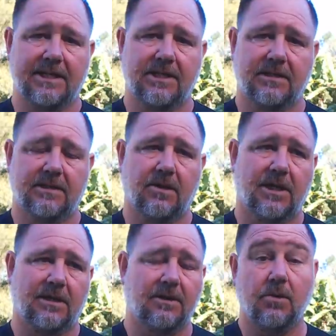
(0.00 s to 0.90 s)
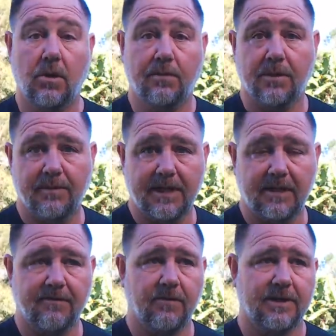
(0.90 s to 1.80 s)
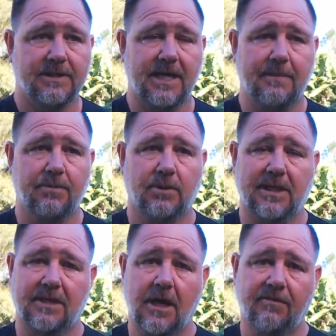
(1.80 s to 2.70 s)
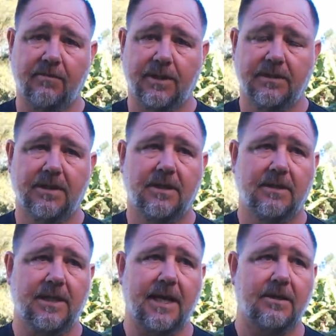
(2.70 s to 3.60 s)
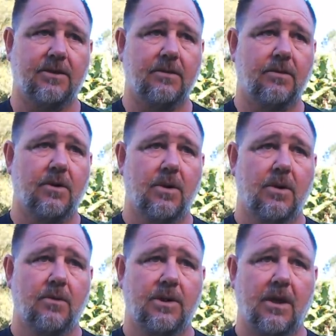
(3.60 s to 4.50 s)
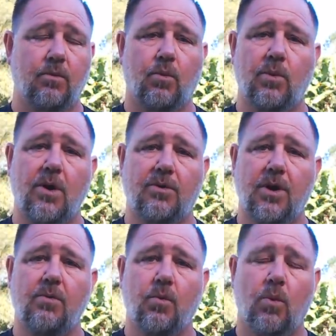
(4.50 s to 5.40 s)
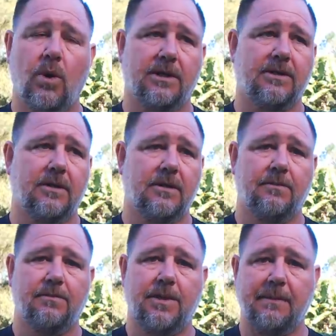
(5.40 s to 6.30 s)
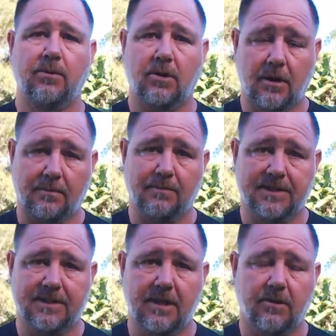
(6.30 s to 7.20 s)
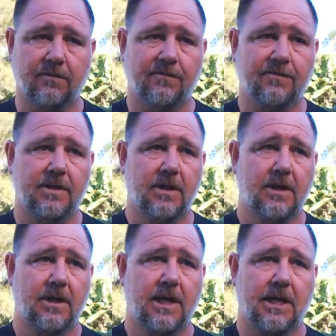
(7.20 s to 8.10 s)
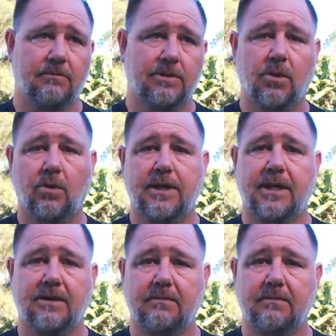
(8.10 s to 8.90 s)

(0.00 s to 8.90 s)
the corporate media, for example, and government that don't want people like myself talking